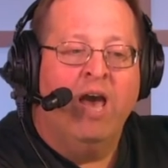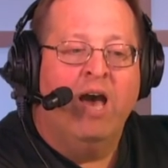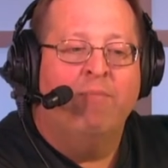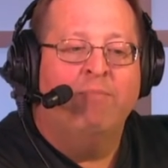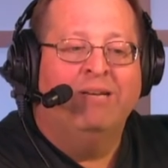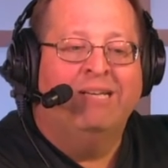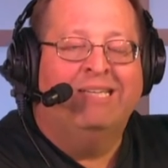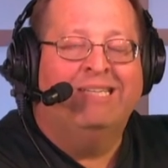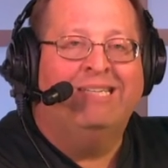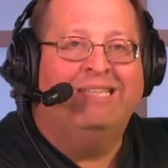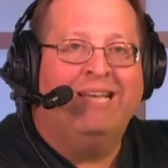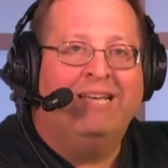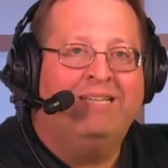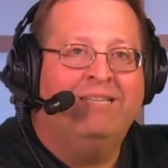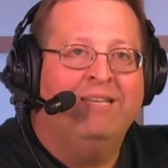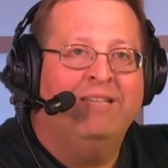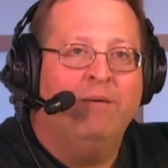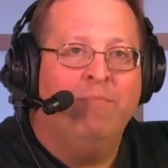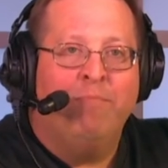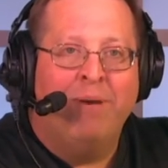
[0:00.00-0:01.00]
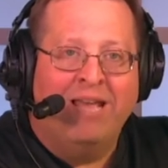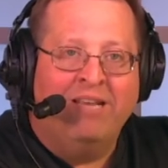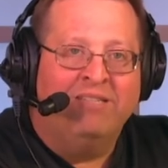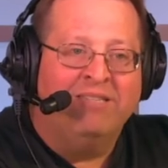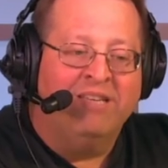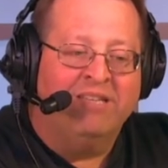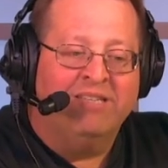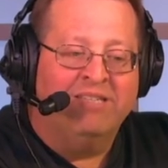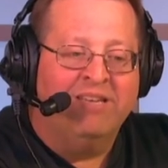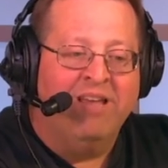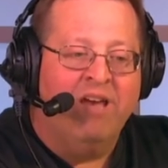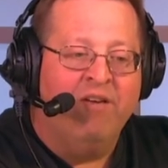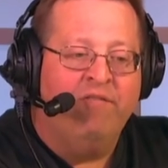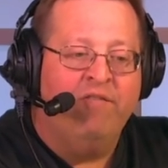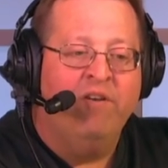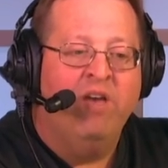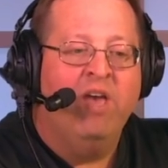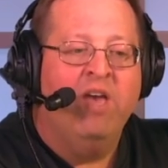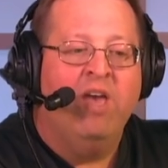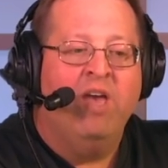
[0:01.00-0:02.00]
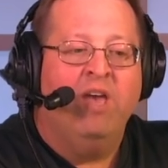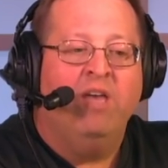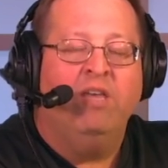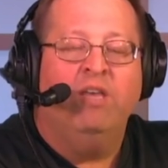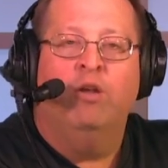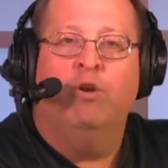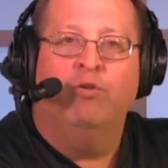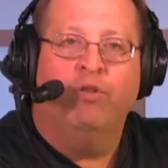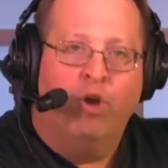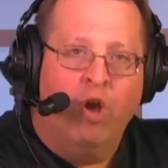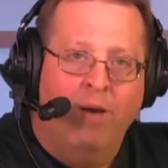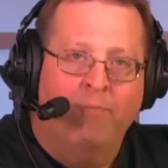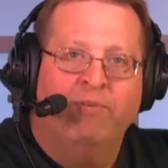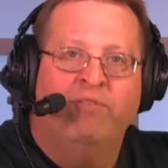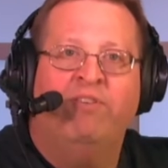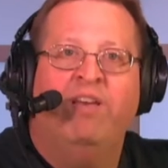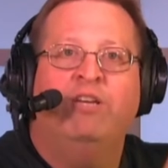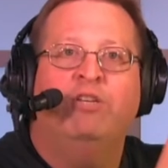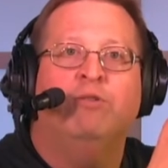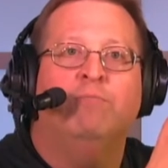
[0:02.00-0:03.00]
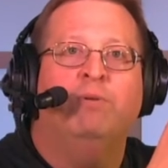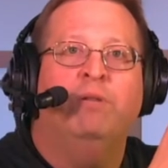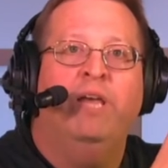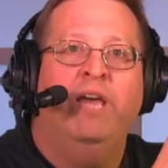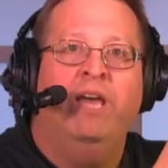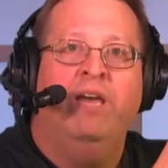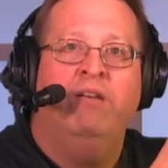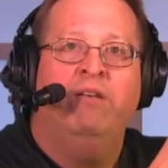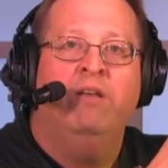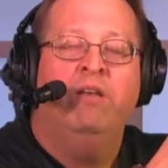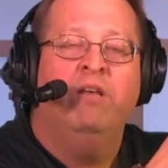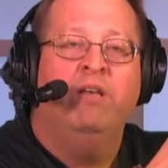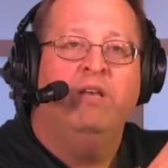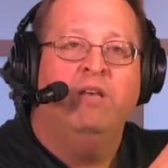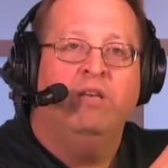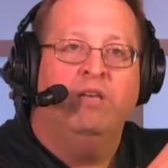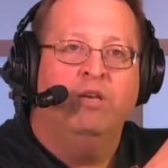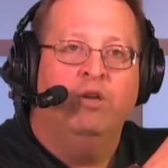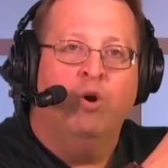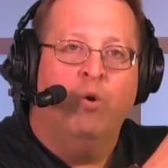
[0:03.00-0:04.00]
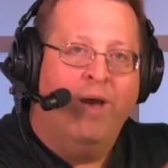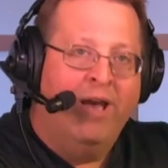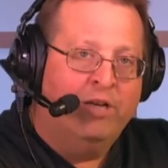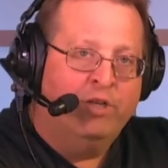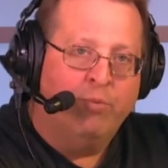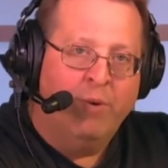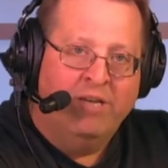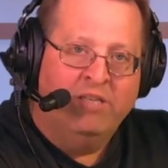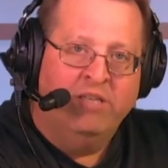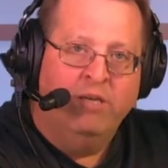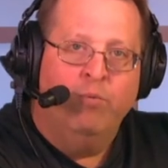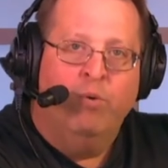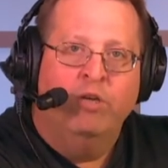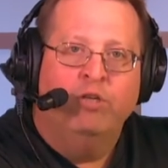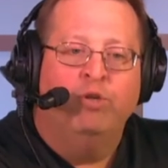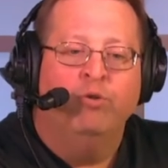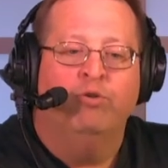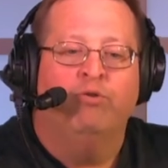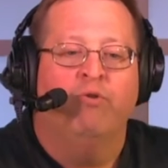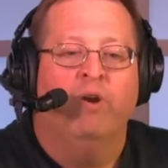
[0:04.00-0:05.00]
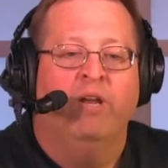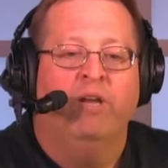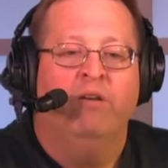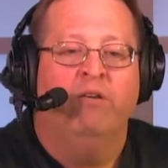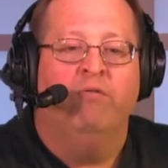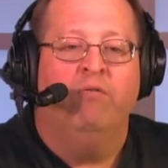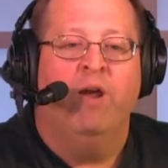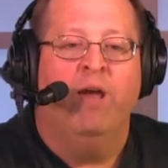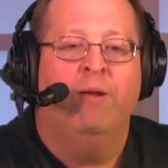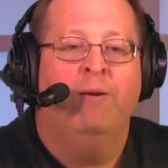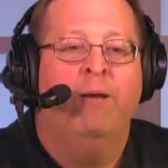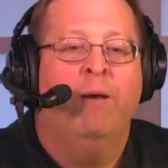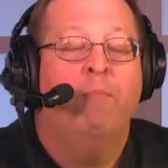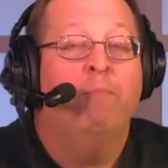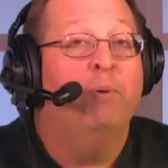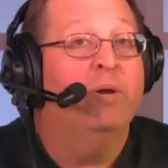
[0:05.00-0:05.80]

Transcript: I'm going to stick to the basic stuff, the compensation plan, XYZ, 1, 2, 3, right?